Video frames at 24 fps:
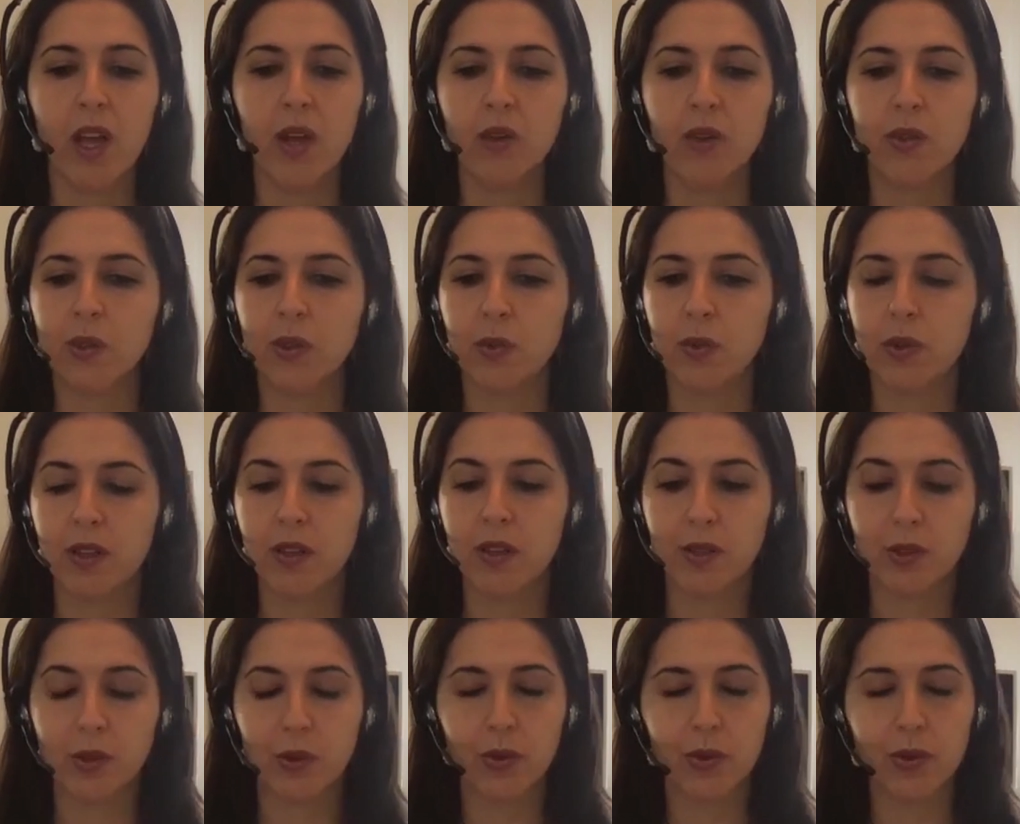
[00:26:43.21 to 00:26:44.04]
So one of
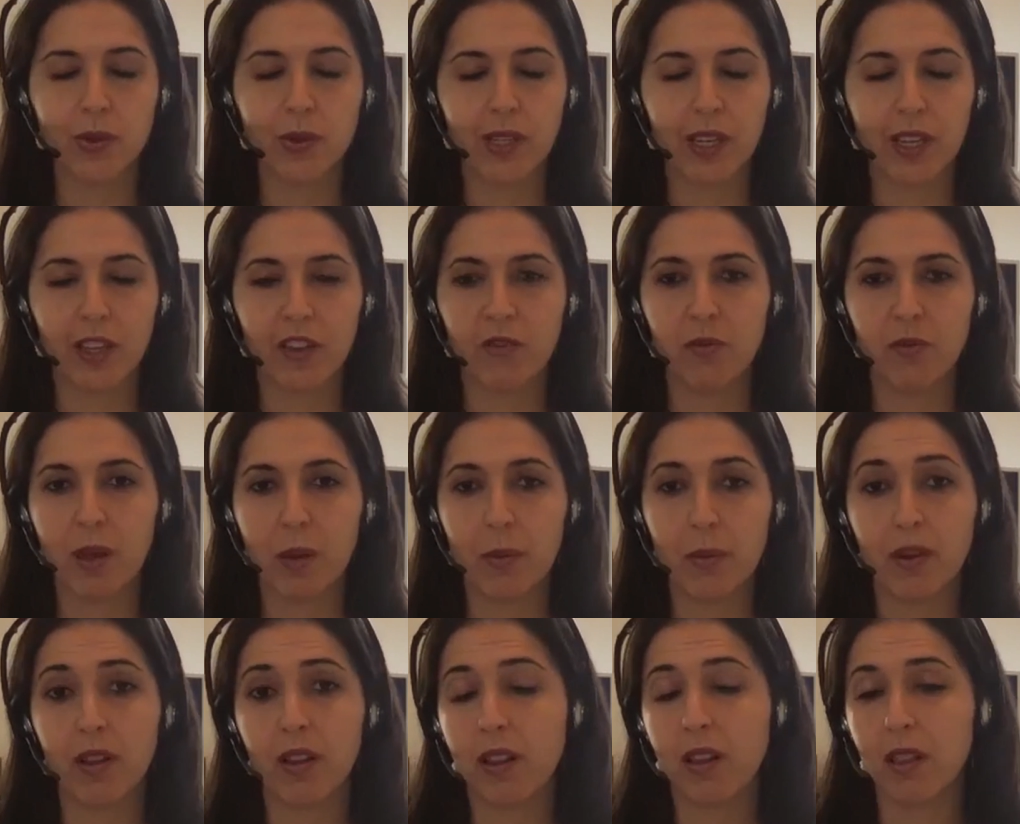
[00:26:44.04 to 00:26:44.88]
the tools I give
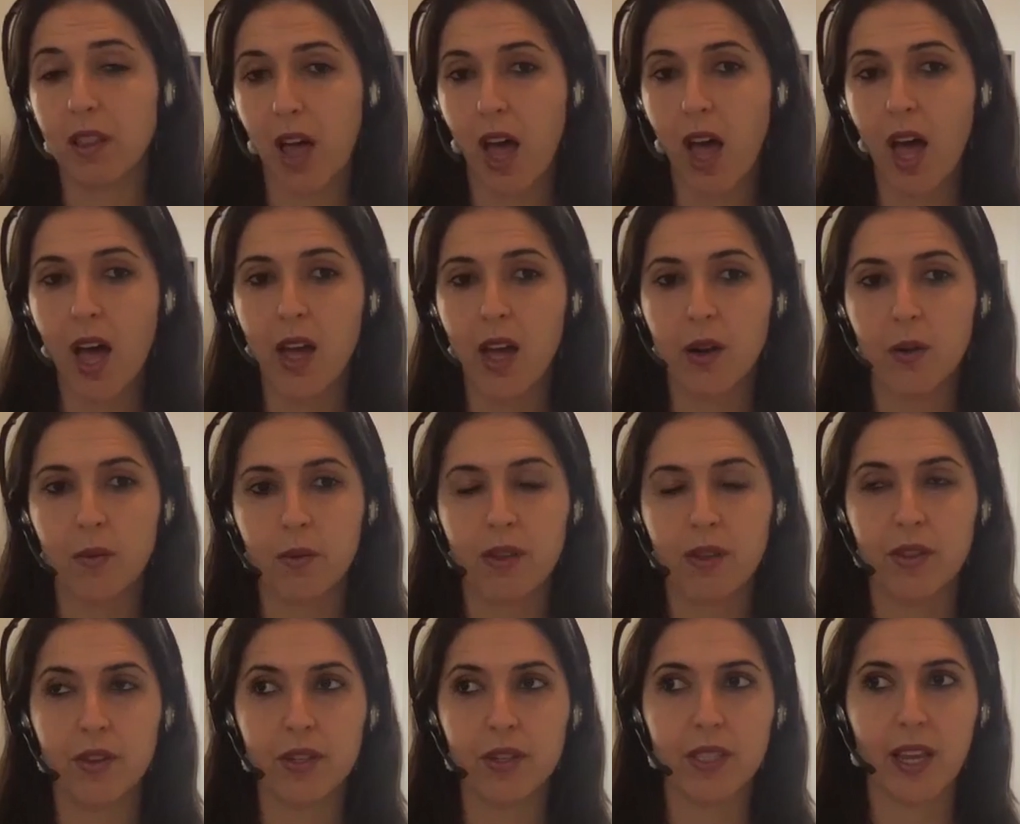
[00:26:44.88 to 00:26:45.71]
people a lot
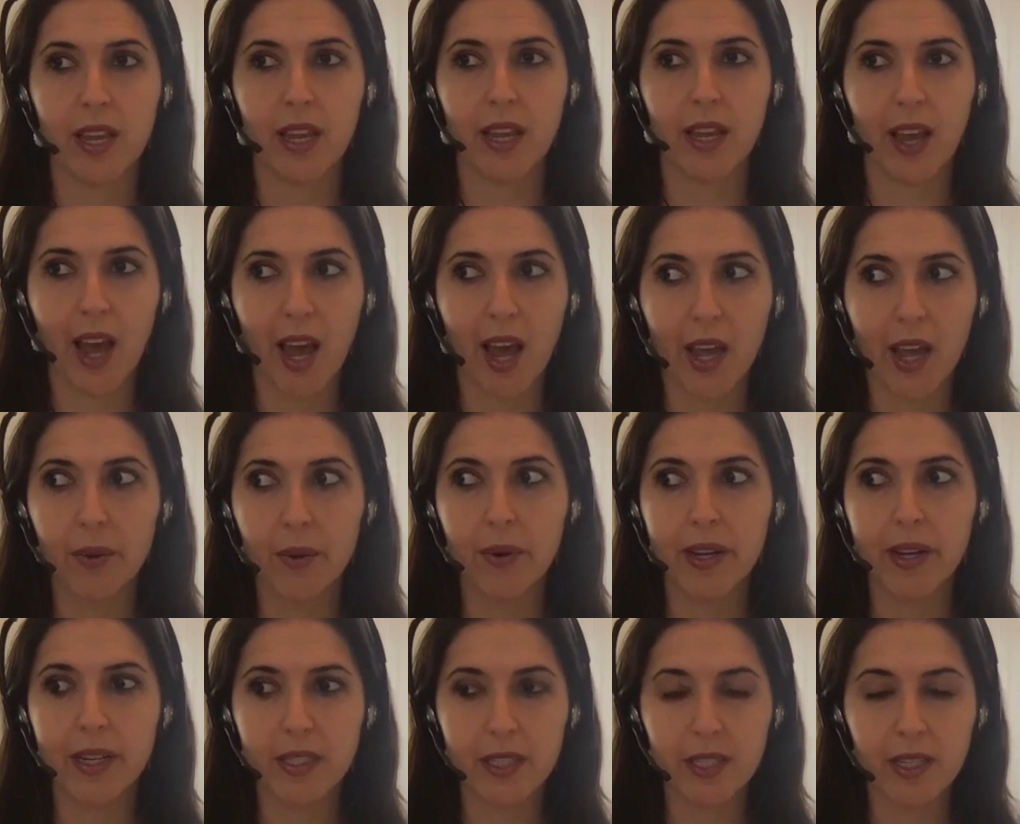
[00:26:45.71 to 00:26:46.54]
when they're saying, how do
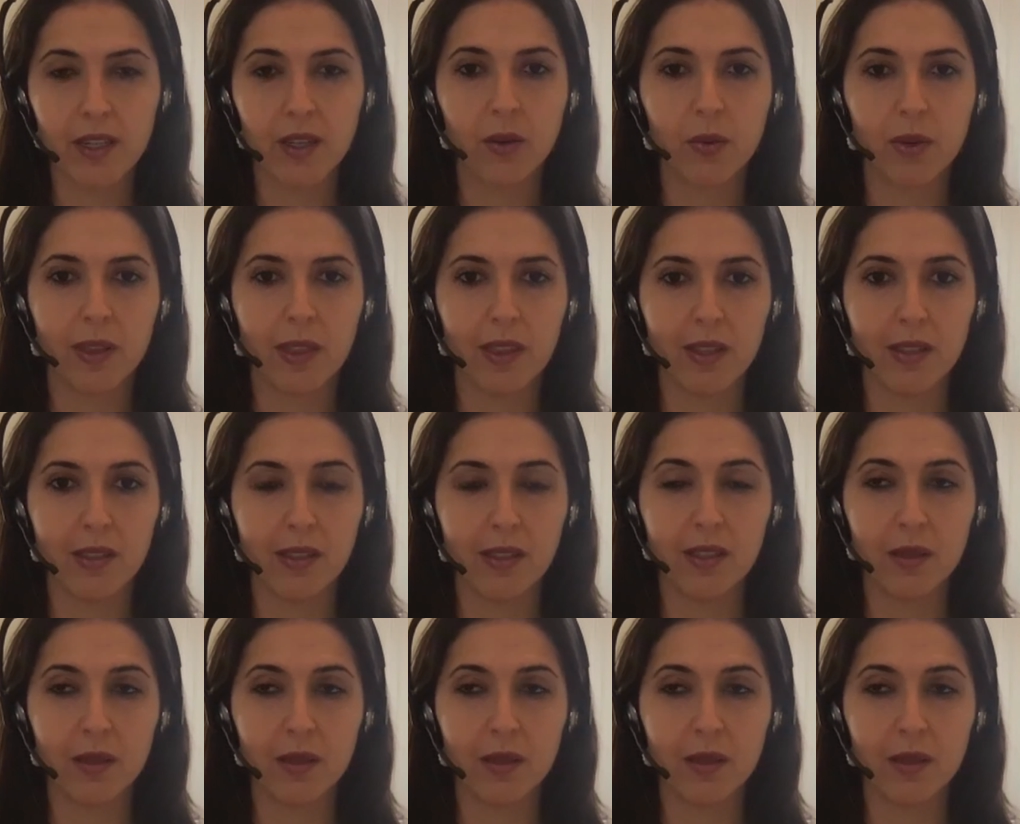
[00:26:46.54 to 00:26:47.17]
I deal with this